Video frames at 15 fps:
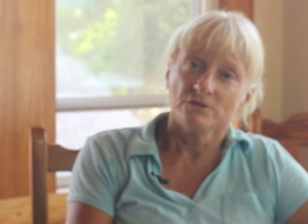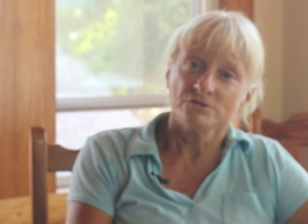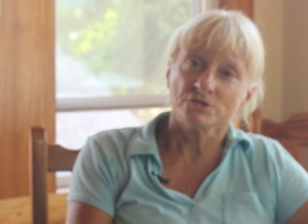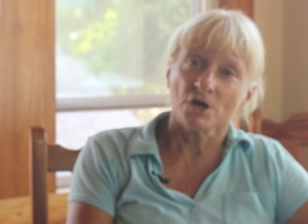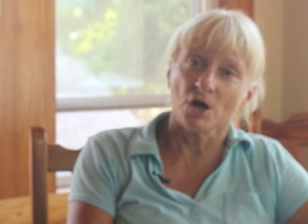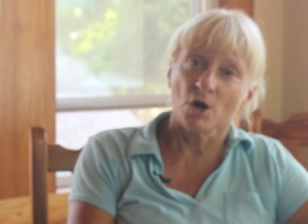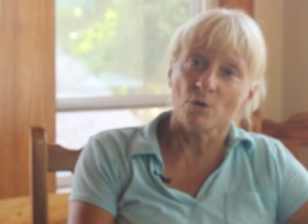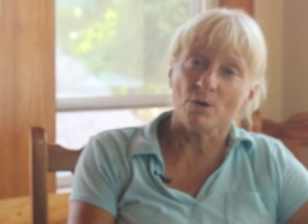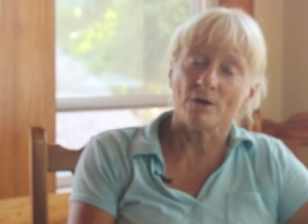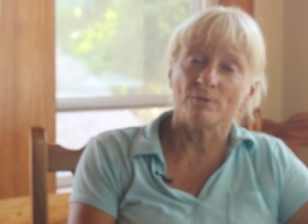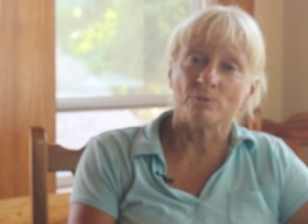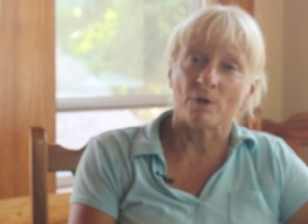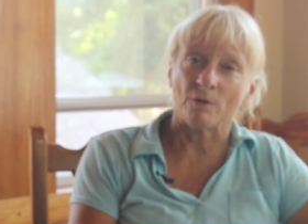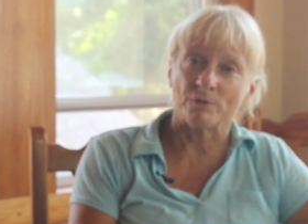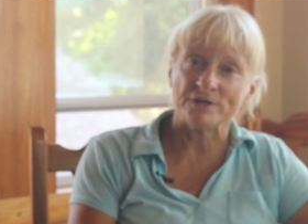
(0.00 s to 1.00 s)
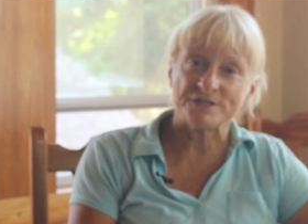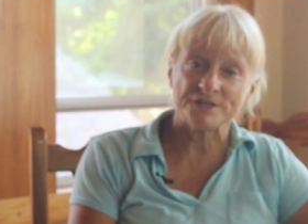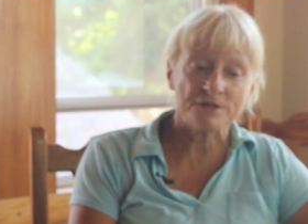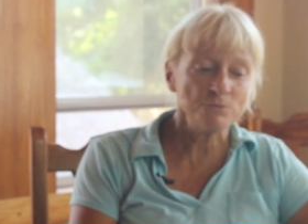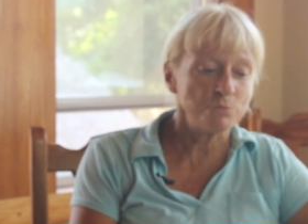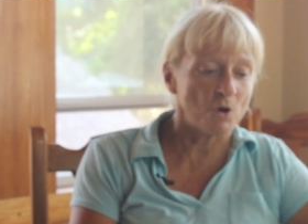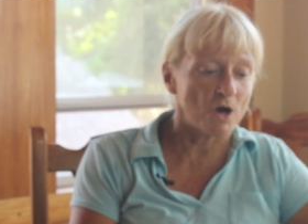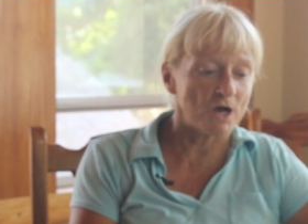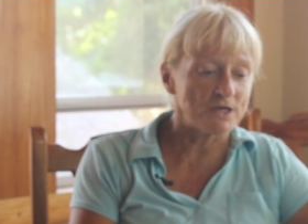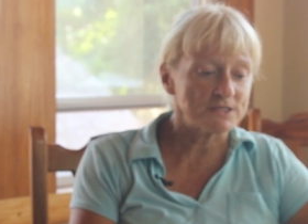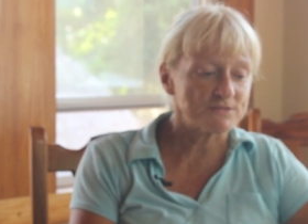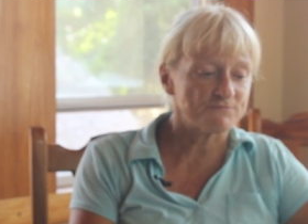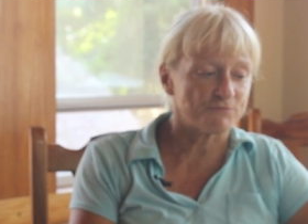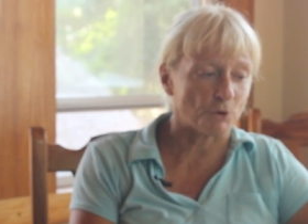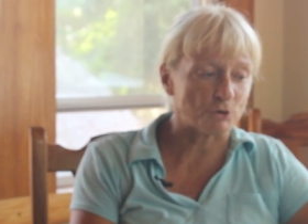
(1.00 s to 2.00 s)
So what we did
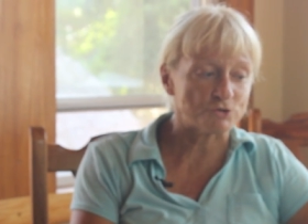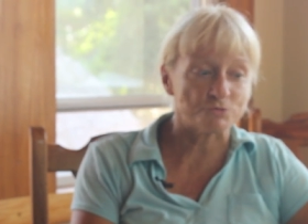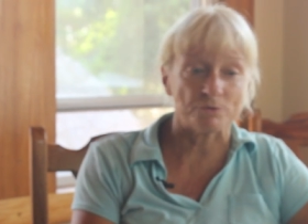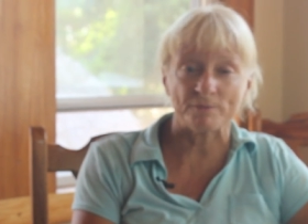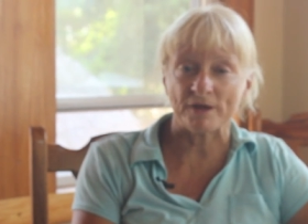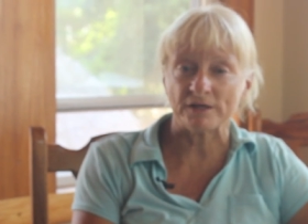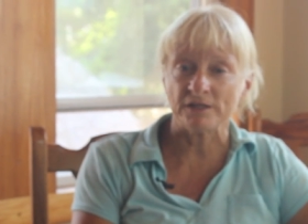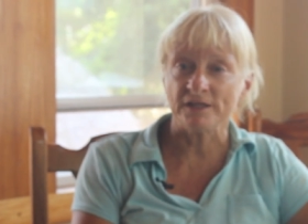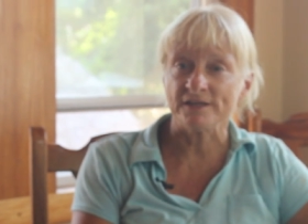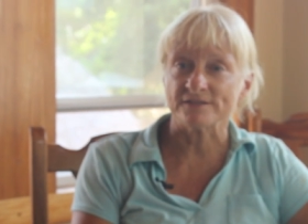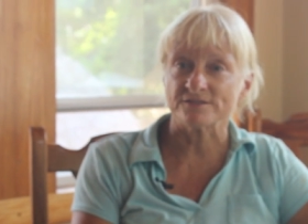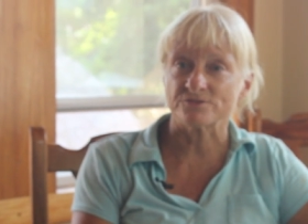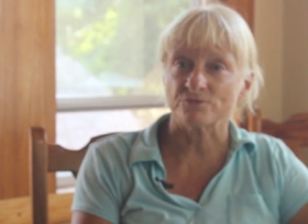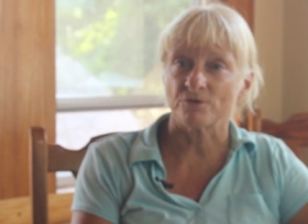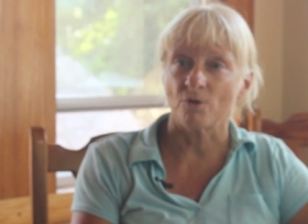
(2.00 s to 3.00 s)
was, first we made a list.